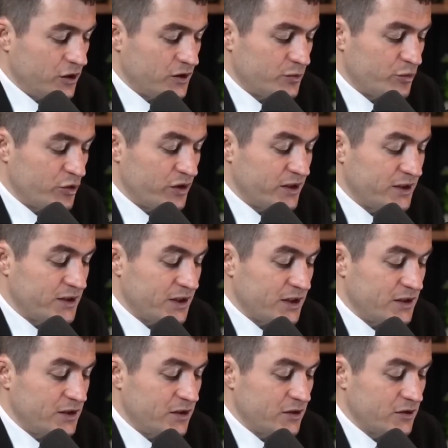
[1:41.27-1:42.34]
as brilliant
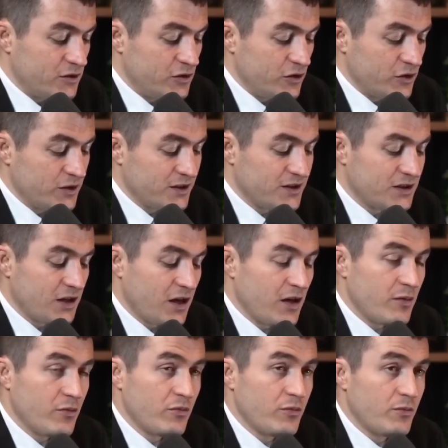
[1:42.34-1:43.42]
ideas during this
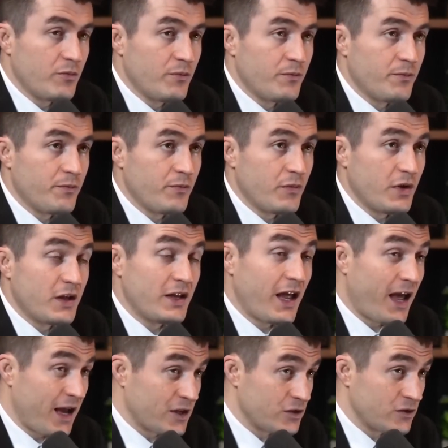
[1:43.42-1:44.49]
time and
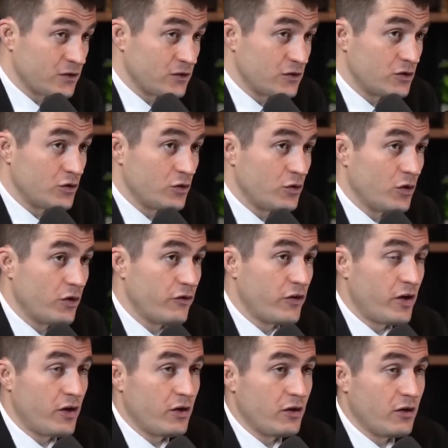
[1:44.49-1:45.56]
actions too
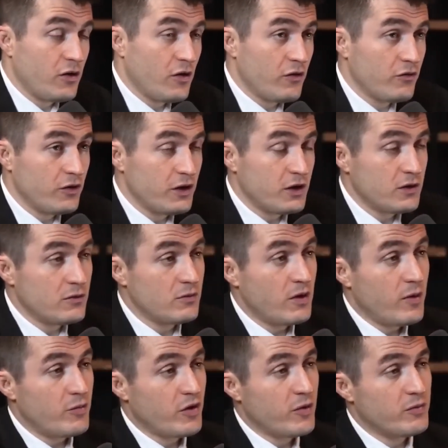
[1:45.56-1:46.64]
of Lincoln,
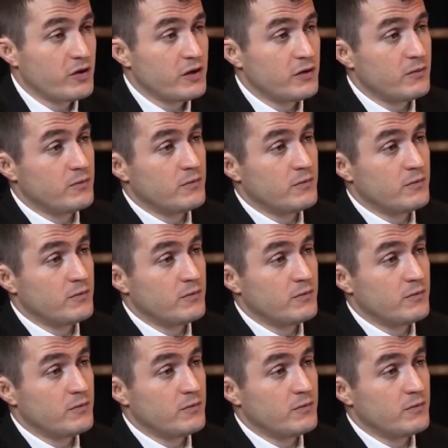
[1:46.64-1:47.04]
Abraham Lincoln?